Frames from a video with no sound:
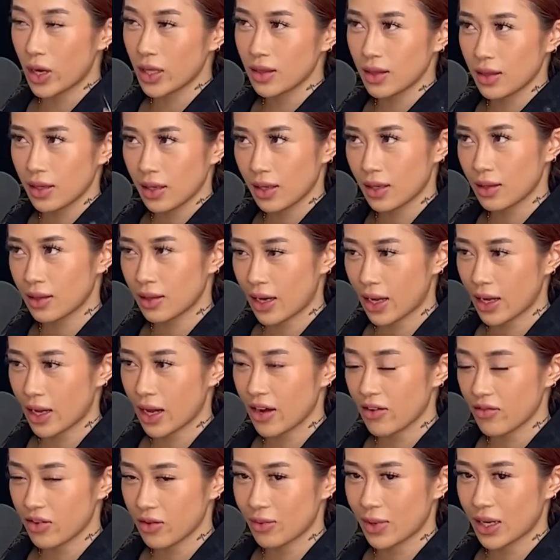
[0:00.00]
thing like
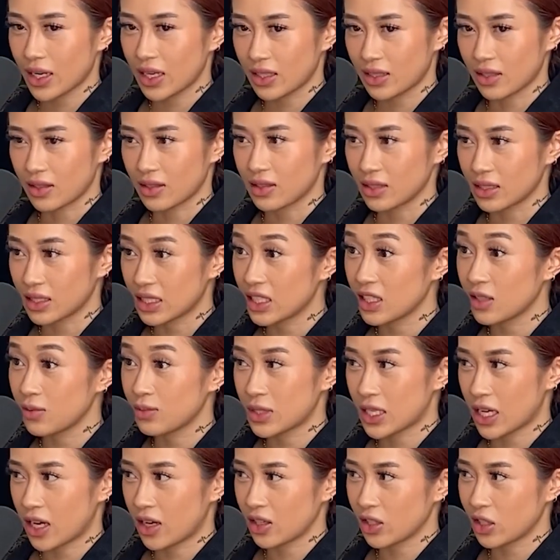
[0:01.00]
everybody gonna keep
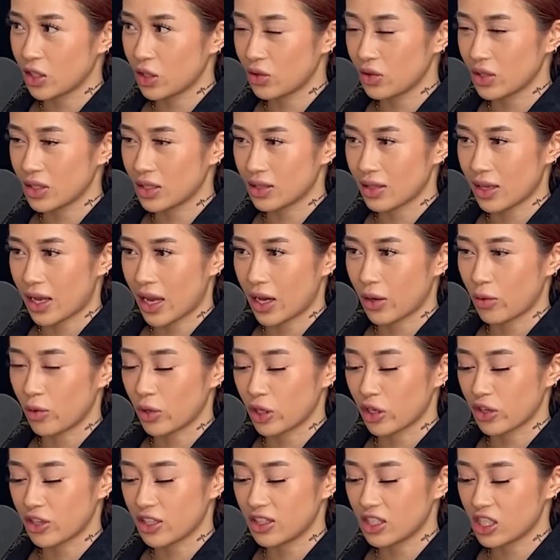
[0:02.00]
telling you is like when
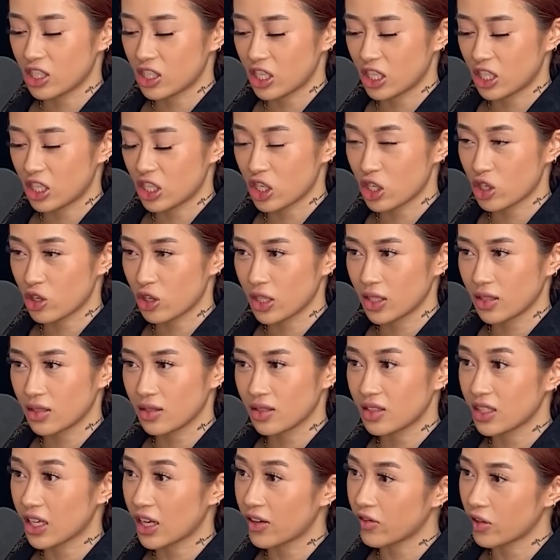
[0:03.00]
you're in this industry,
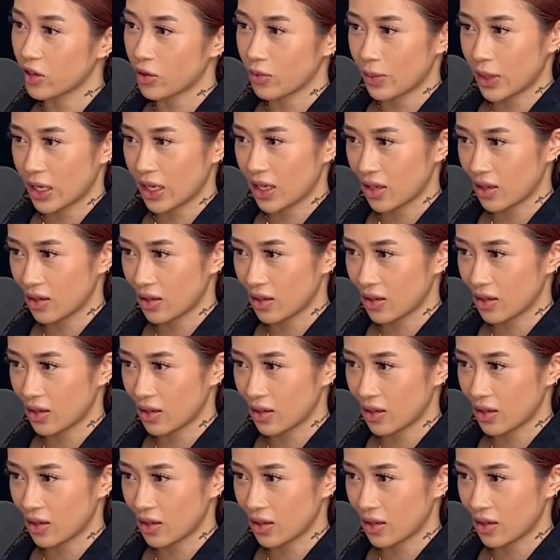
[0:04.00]
save your money.